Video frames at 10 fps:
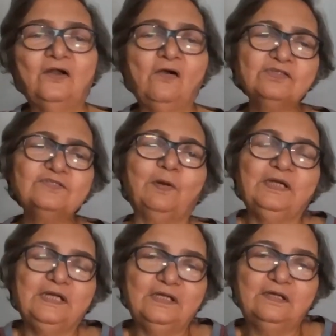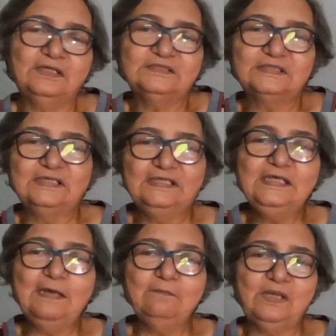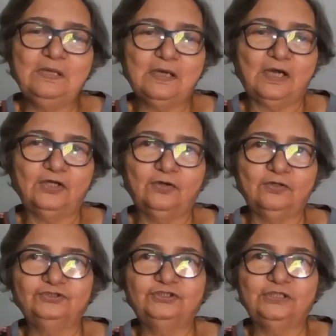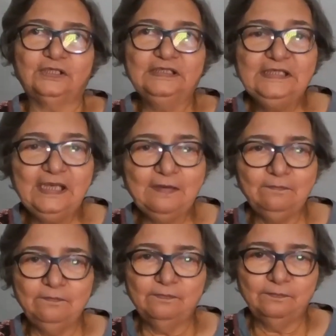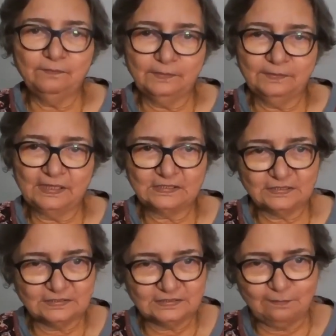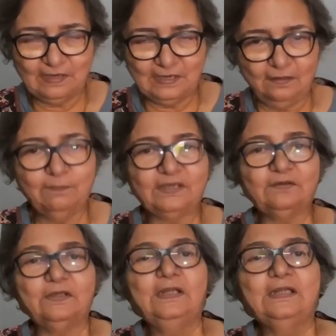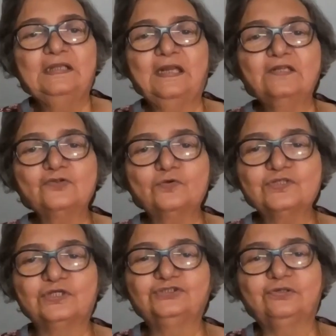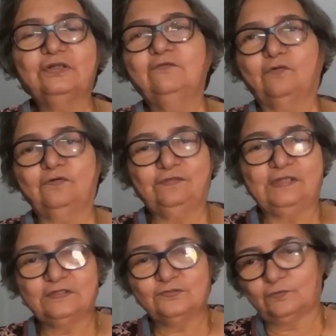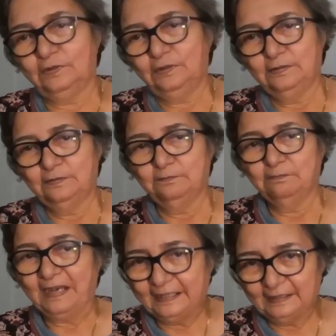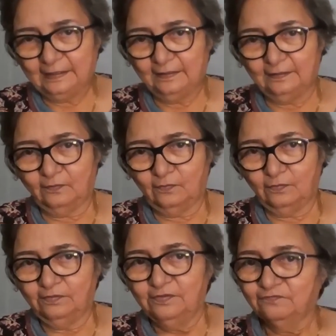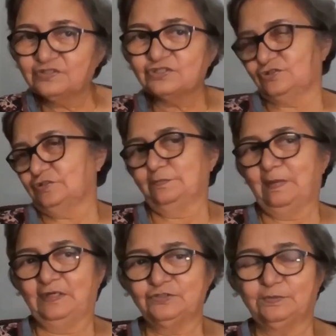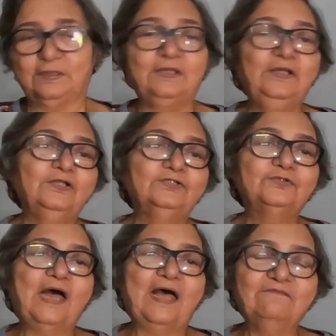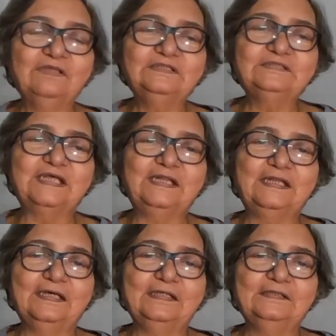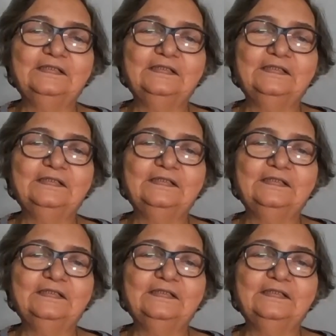Corresponding degrees are DM in cardiology, a DM that is similar, but there is no surgery involved. That is all medical or physician's management. So, having said that,